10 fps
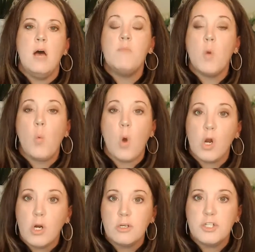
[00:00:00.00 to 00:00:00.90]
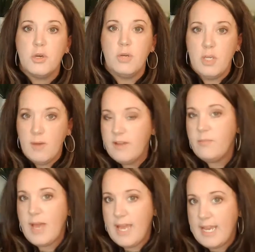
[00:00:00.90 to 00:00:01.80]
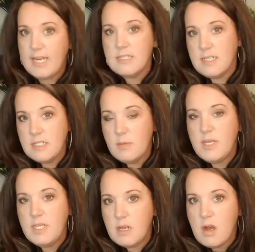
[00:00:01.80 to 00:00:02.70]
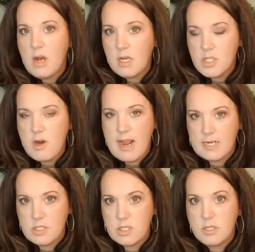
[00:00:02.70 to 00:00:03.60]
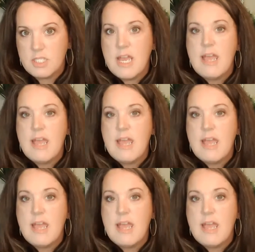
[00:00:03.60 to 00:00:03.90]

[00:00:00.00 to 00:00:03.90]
workers who you have paid as independent contractors,